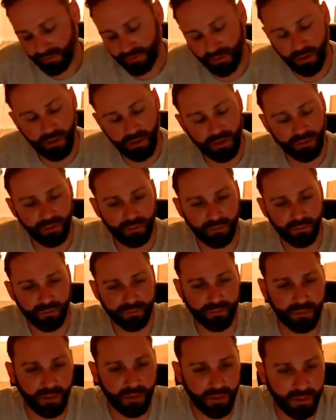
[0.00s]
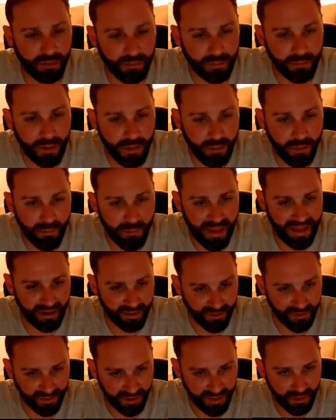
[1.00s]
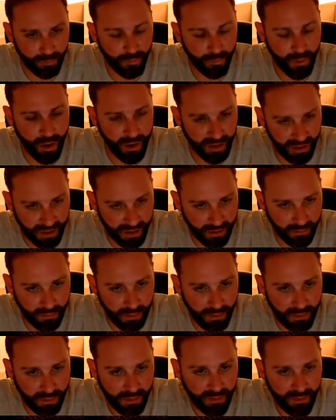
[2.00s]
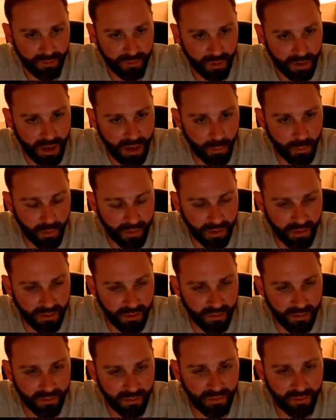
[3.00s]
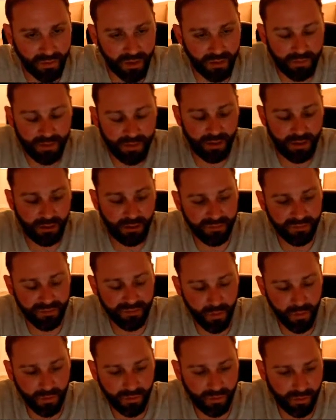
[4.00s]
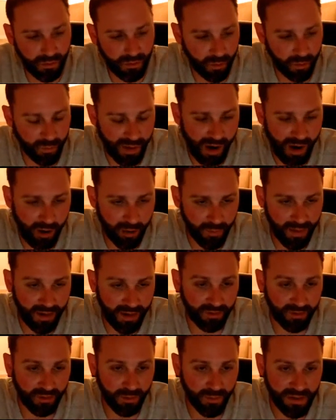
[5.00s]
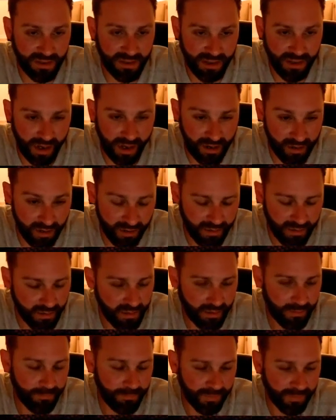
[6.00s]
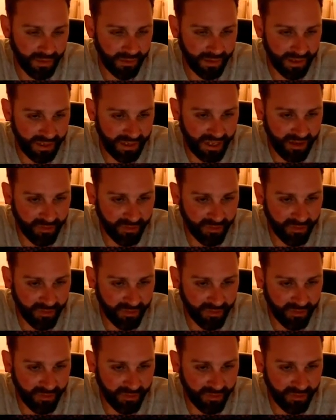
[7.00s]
me in charge of managing it, running it for a couple years, and then the folks that own PowerMaster retired, and they